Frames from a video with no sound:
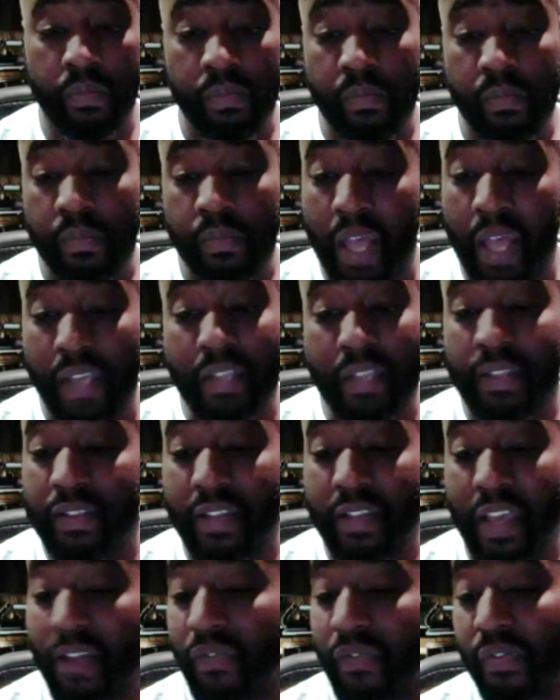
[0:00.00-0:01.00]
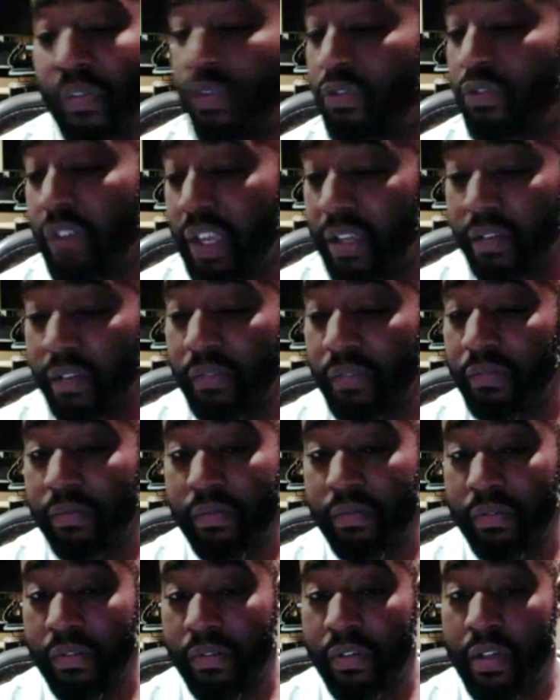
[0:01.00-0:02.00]
I can say I feel great.
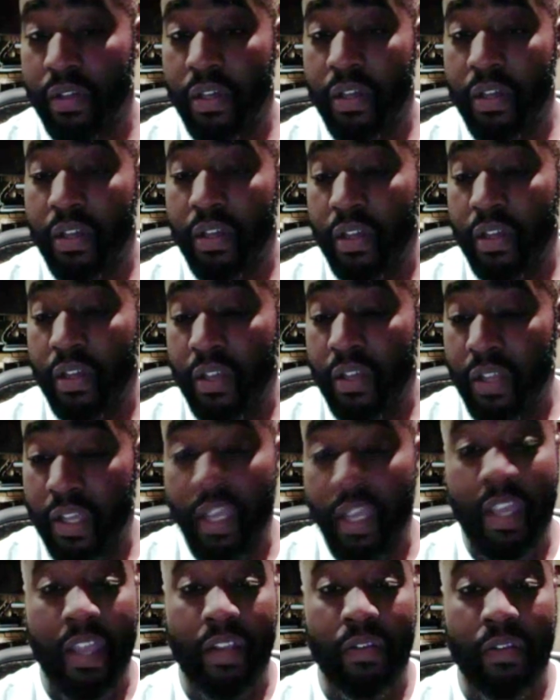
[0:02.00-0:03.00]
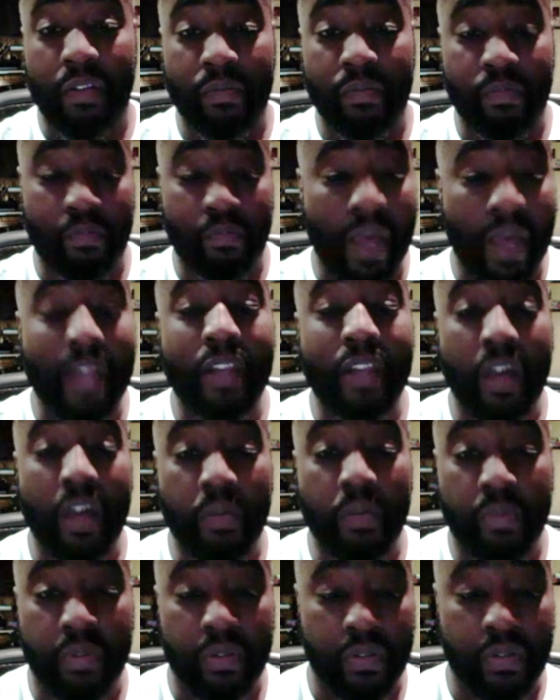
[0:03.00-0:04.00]
And my
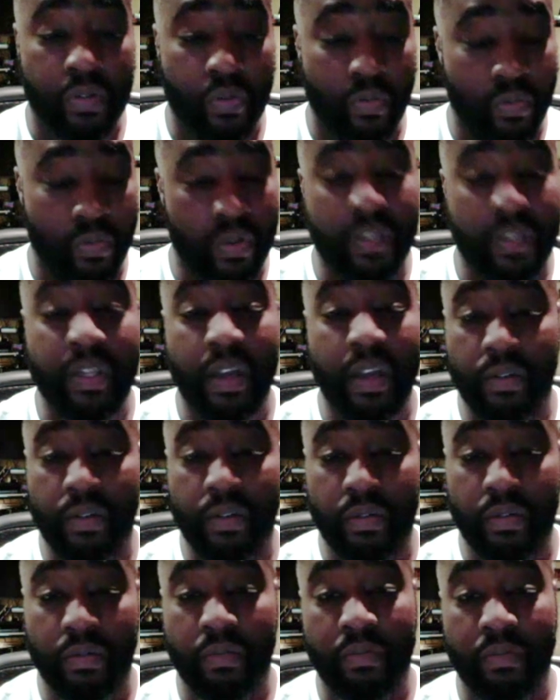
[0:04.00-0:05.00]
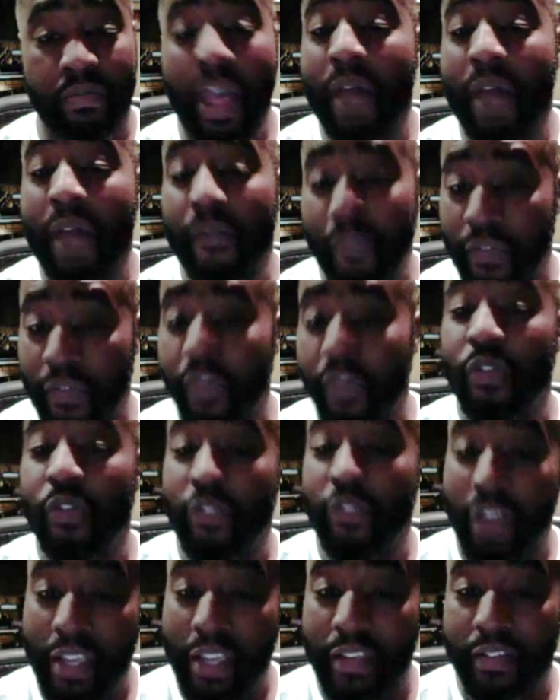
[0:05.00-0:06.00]
numbers would tell you I feel great,